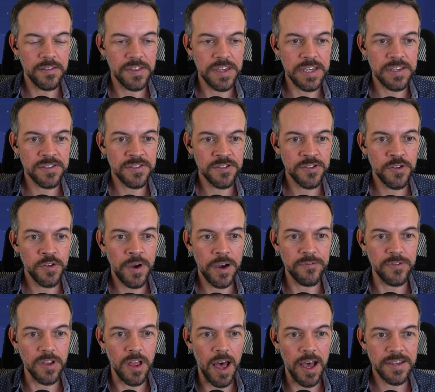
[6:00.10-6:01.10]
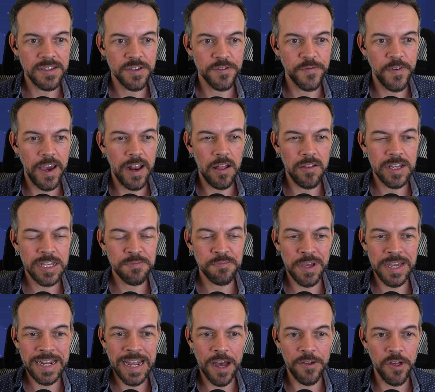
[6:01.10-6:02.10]
these two have lost a fight. I'll
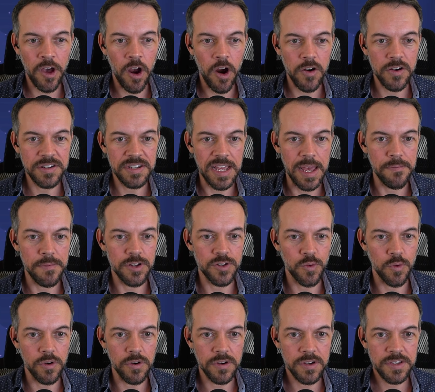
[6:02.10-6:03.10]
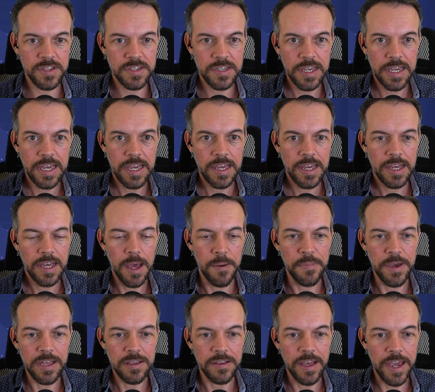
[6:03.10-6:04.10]
explain how the heart damage works a
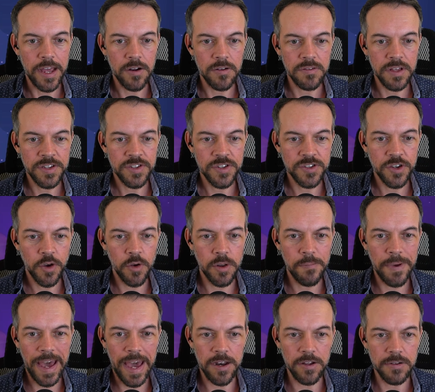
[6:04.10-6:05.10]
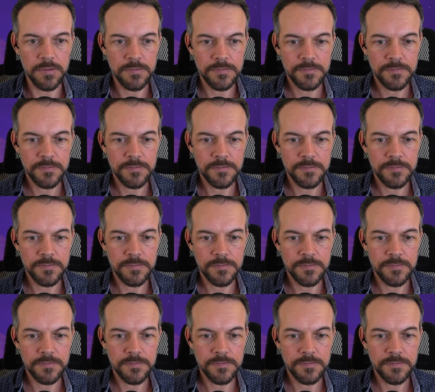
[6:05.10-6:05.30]
bit later. Let's just go to battle.